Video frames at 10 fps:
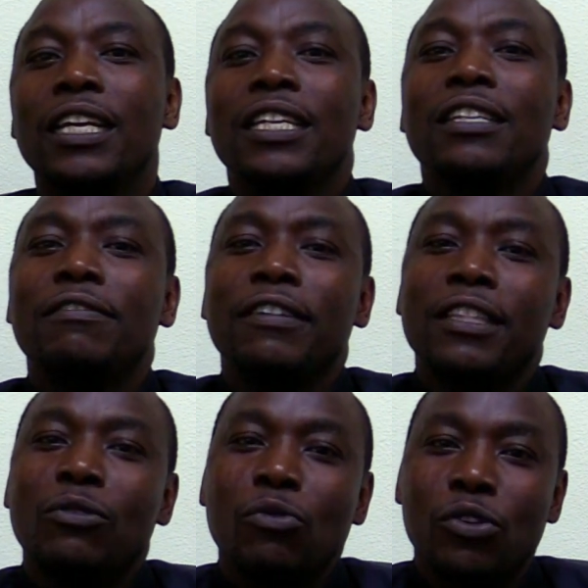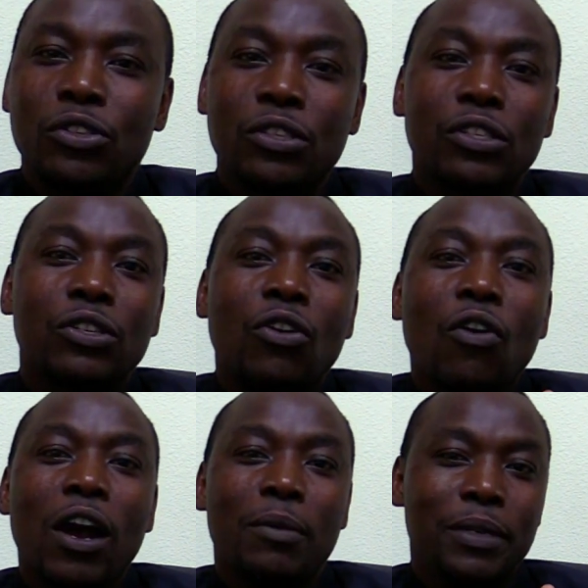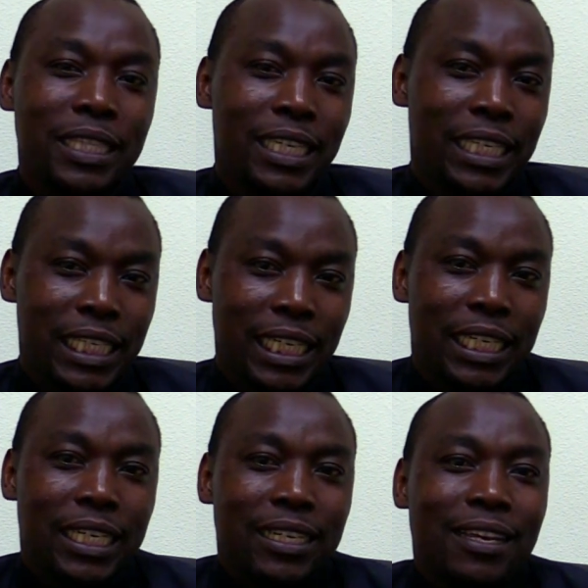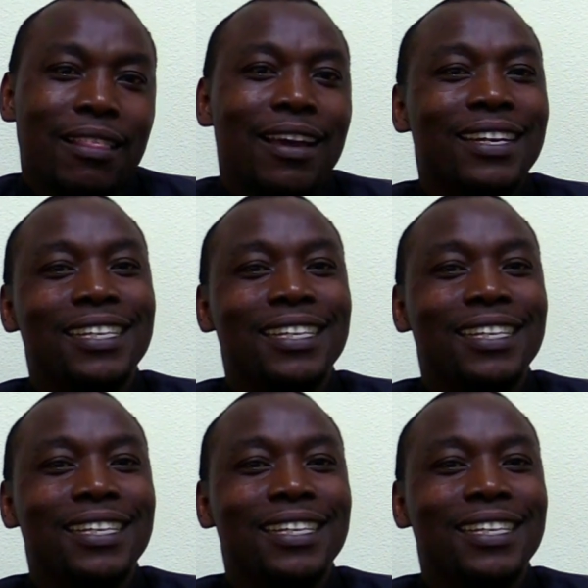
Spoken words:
if it was cohabitation, that